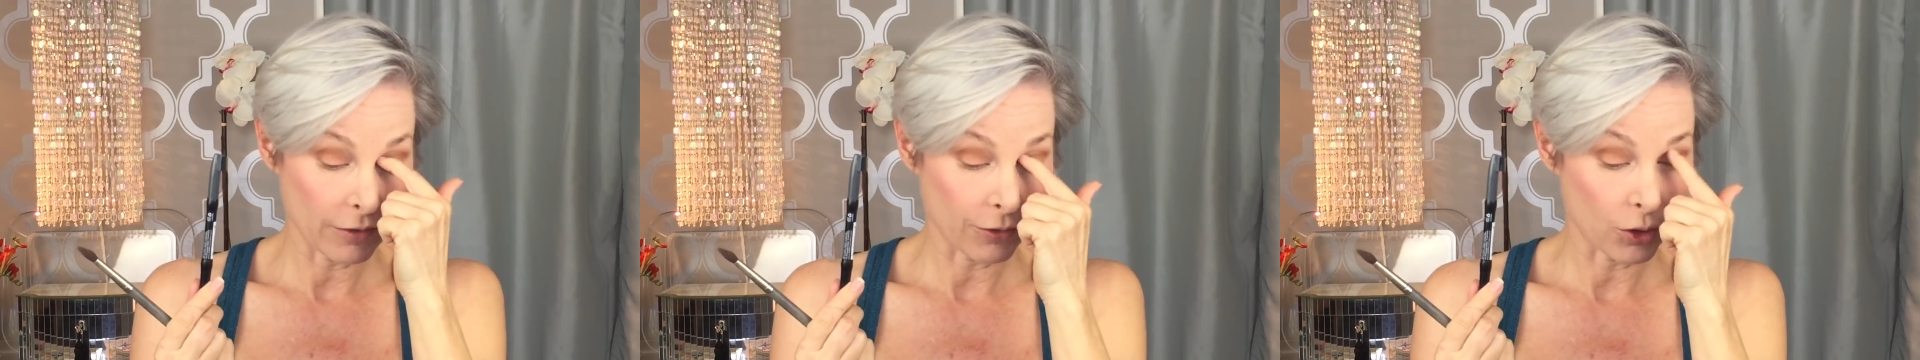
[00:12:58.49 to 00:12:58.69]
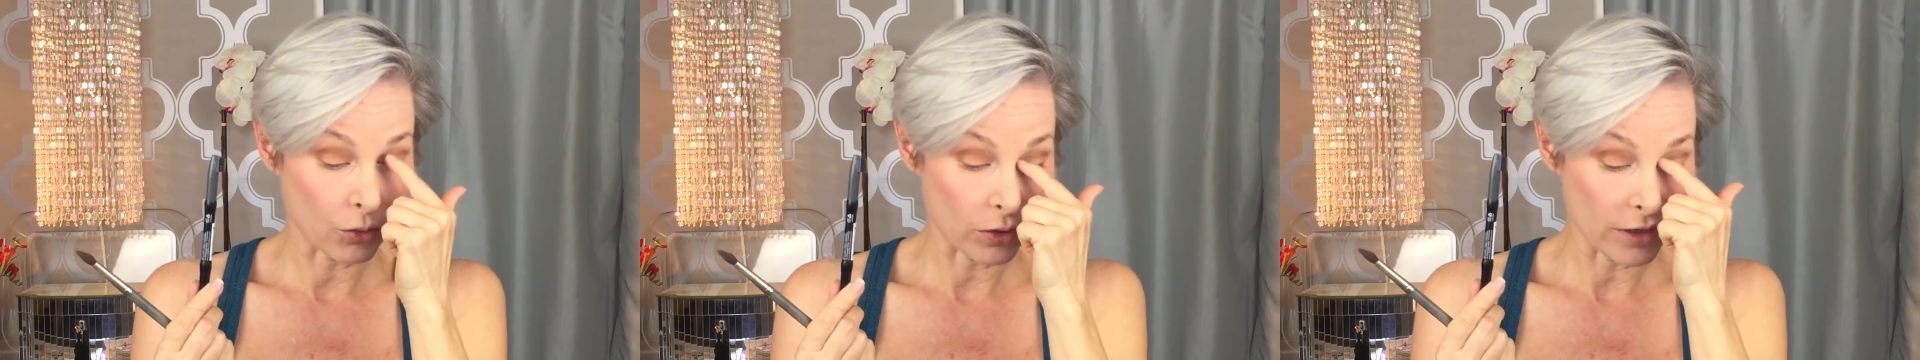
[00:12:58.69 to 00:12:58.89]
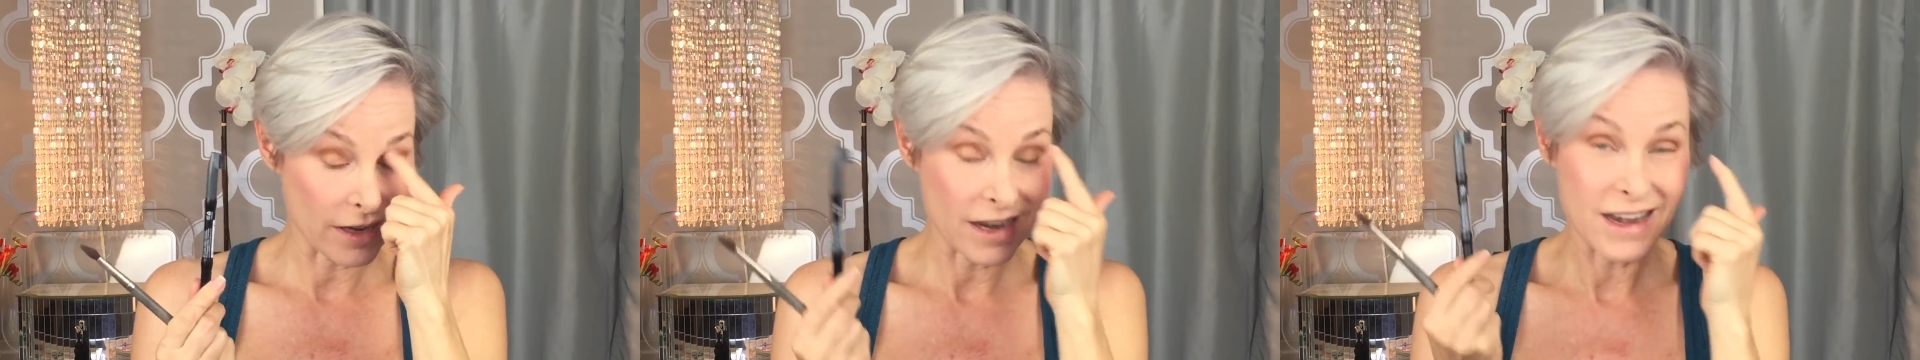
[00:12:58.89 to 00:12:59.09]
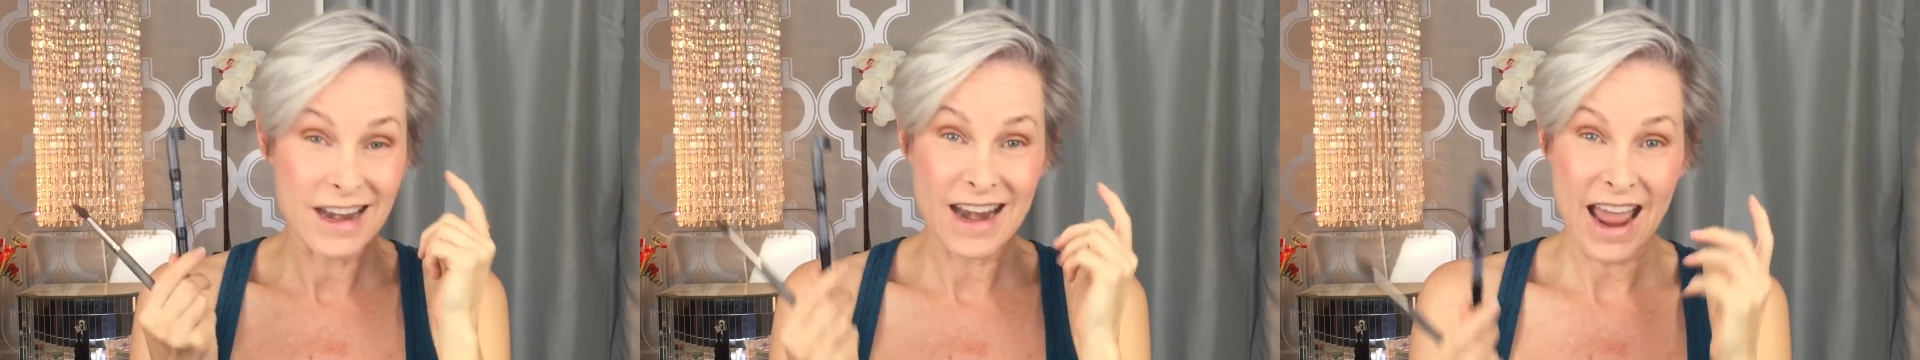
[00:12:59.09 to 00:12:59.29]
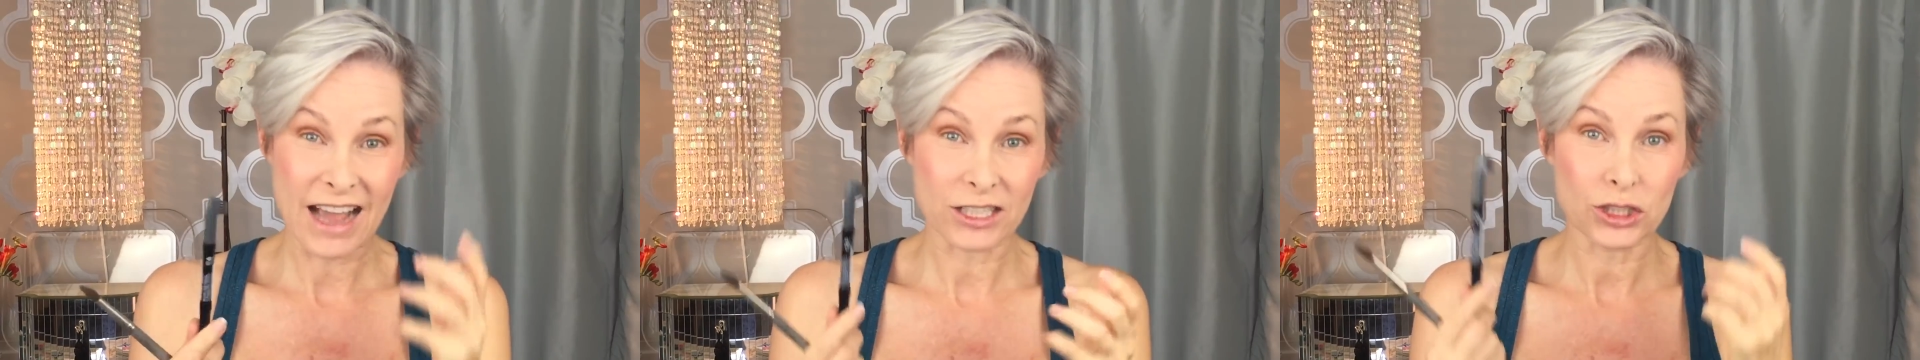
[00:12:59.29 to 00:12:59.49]
if your
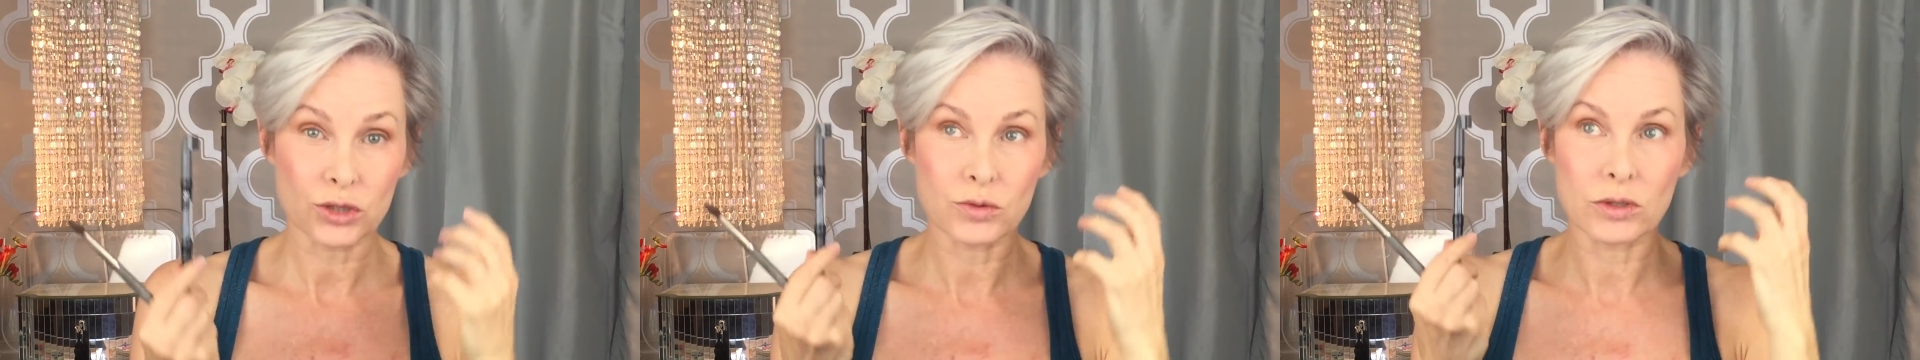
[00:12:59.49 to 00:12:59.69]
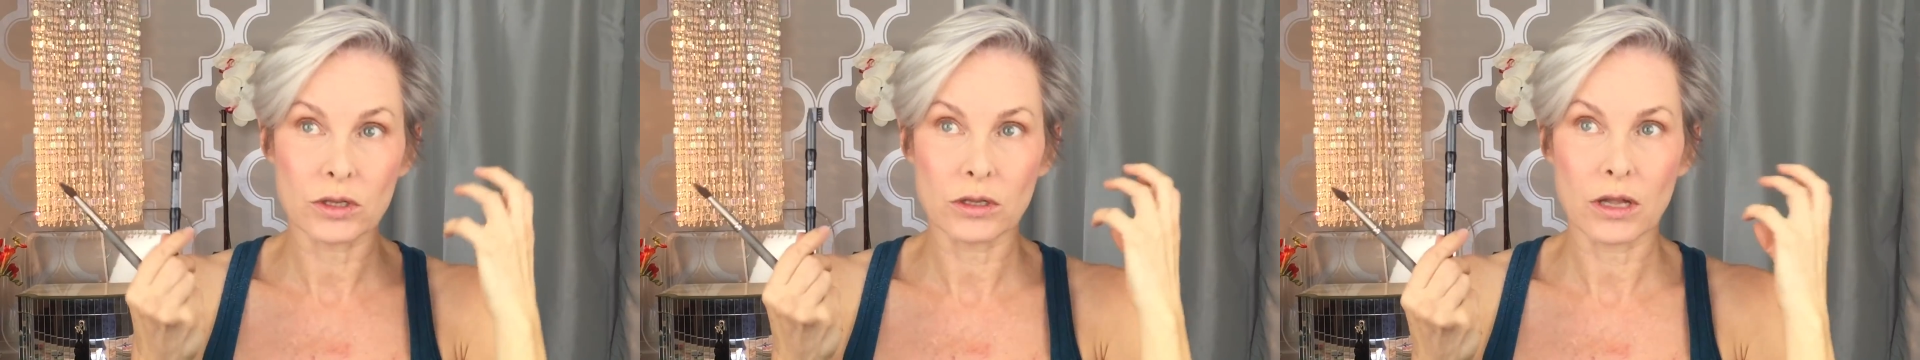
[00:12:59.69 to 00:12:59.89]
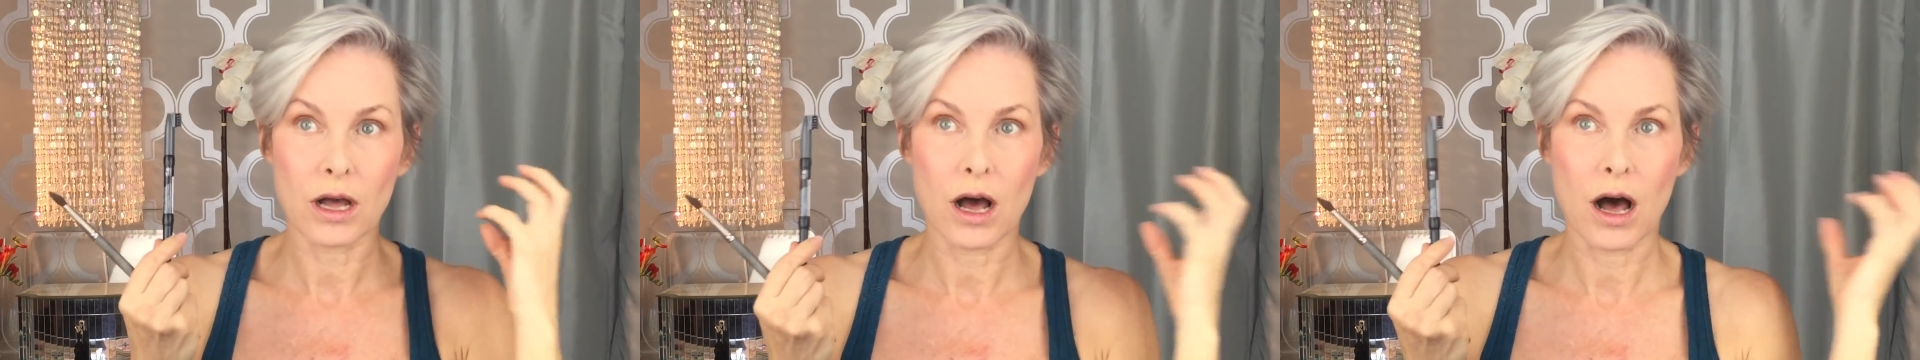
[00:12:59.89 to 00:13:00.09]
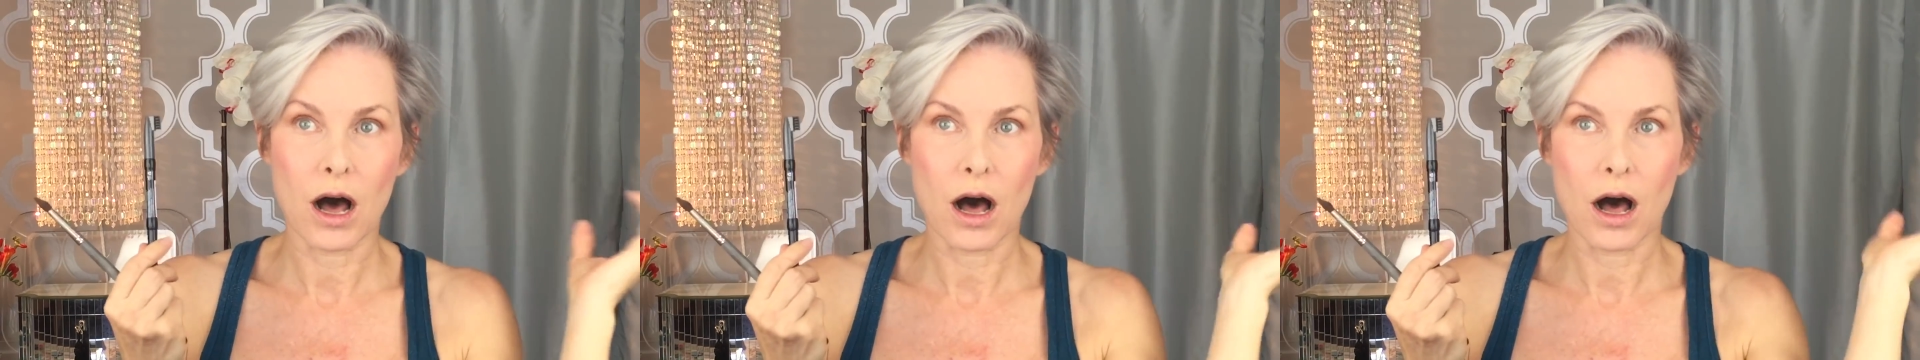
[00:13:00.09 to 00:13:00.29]
natural